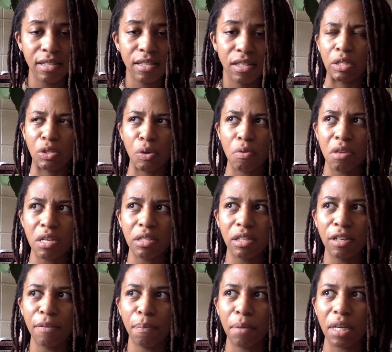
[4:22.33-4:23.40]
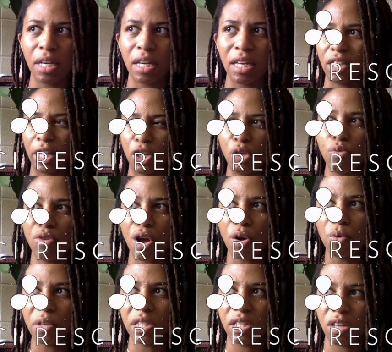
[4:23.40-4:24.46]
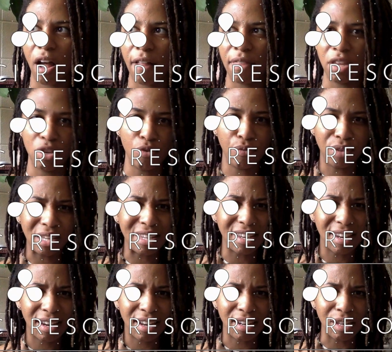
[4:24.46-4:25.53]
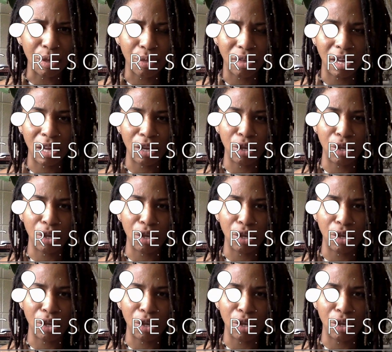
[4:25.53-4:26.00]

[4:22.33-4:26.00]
So this could be like, you know, it's not that you've eaten anything,